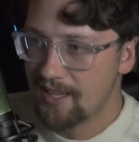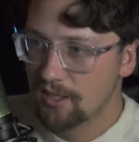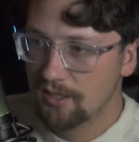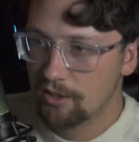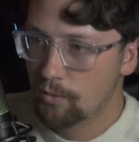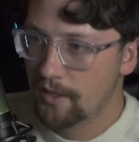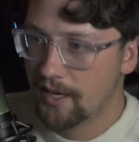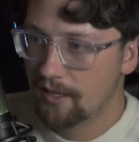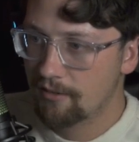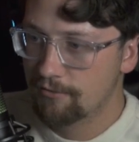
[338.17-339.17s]
the little
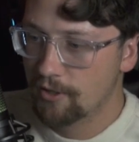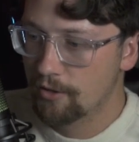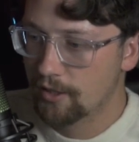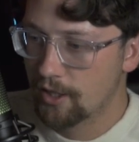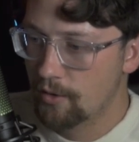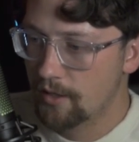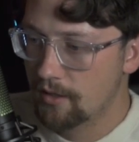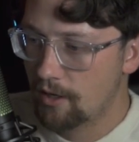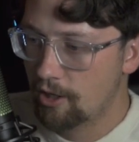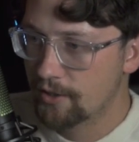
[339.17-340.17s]
one-handed floater
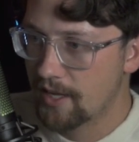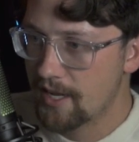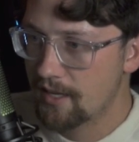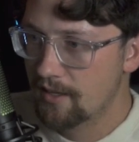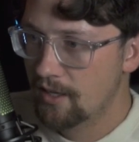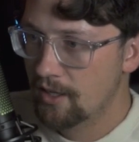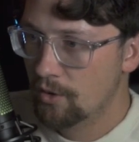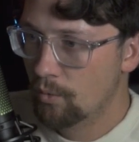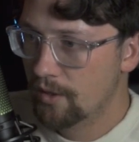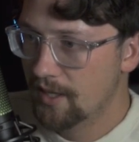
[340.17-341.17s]
going all night.
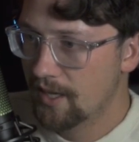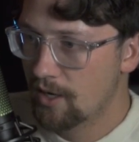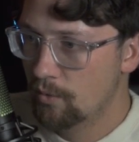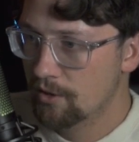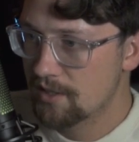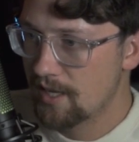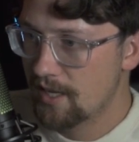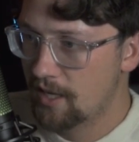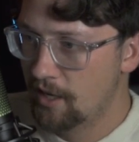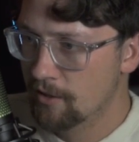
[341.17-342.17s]
The one thing I will
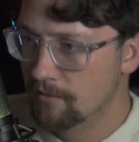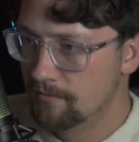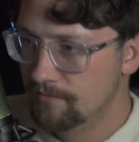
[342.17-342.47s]
say here